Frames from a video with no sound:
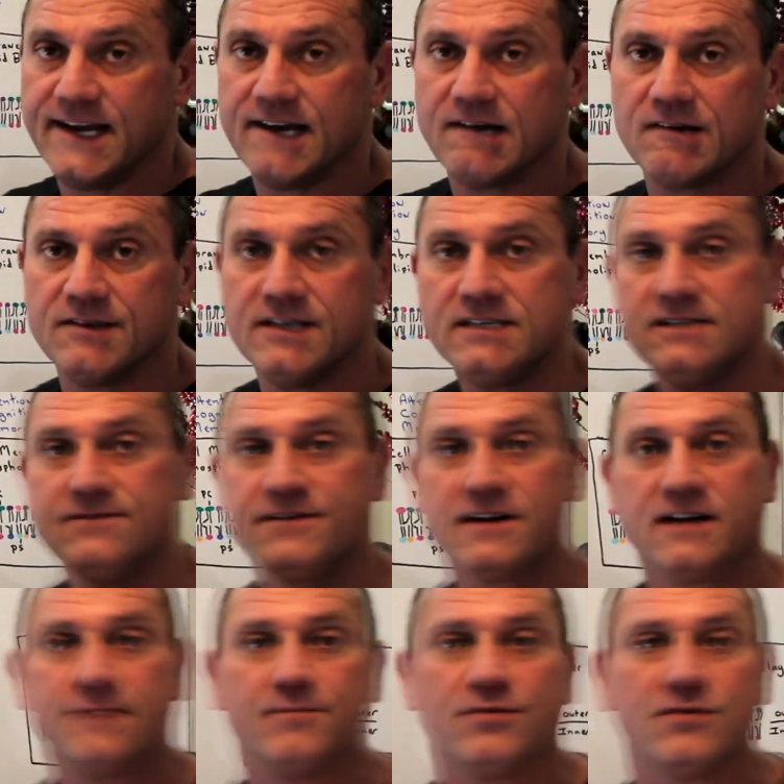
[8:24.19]
Now, this is
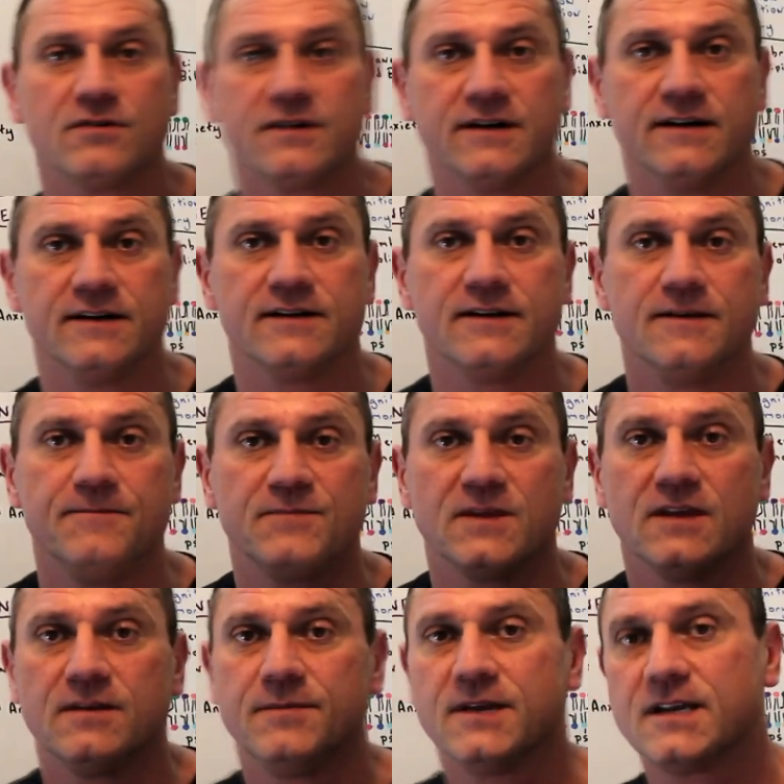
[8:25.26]
very important,
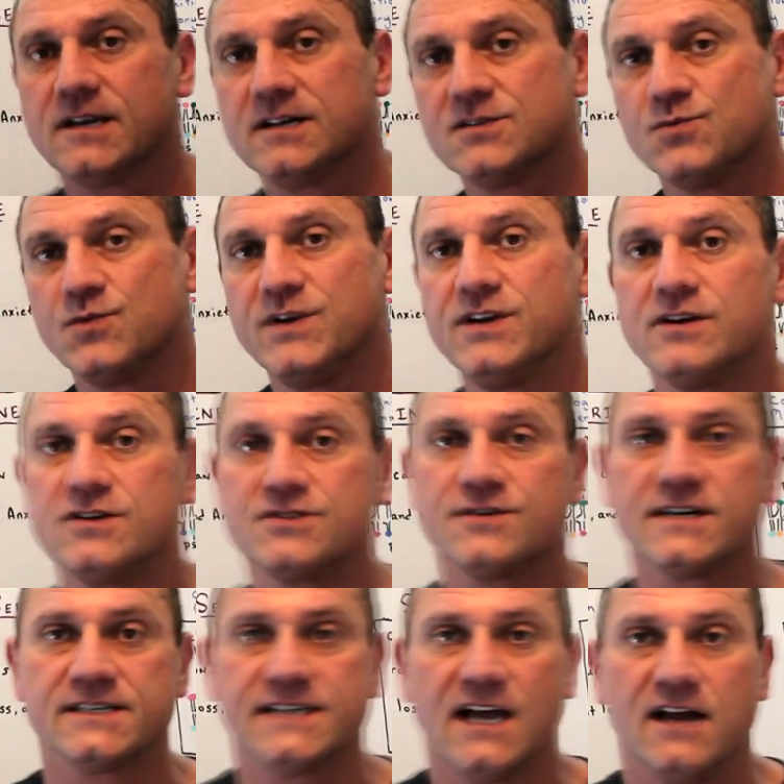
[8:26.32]
because when you're
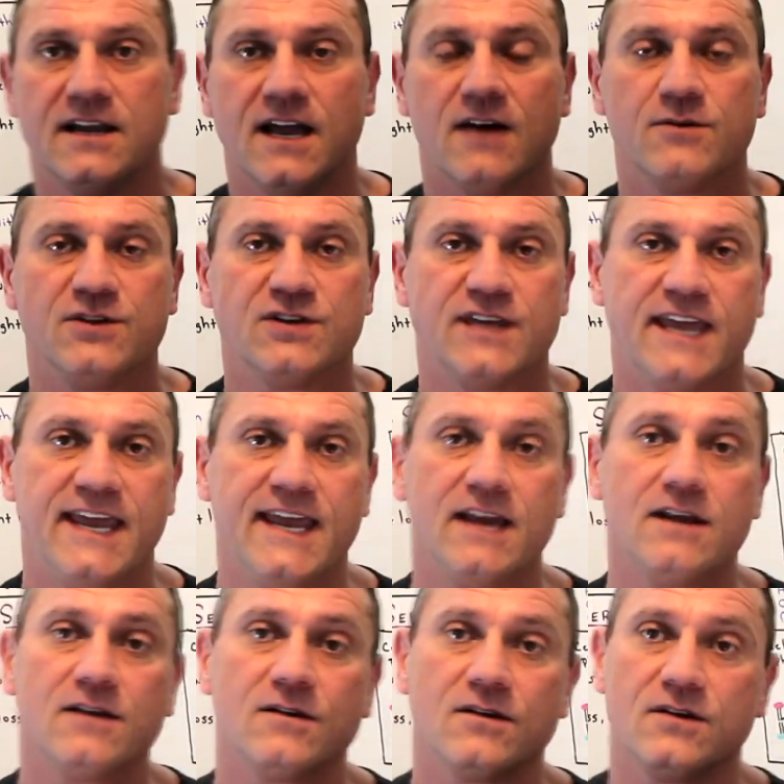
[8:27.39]
stressed out now, you
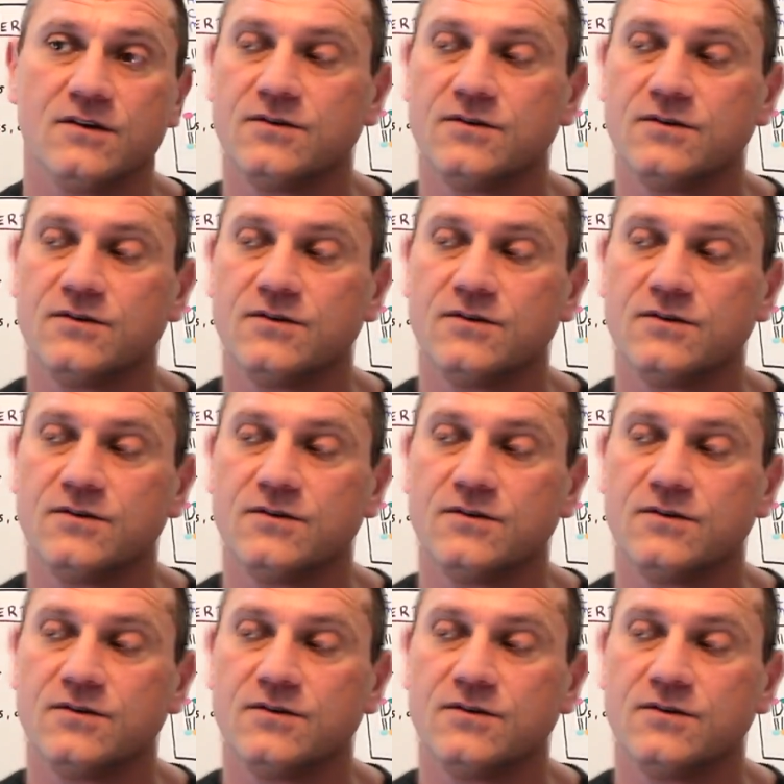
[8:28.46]
can't,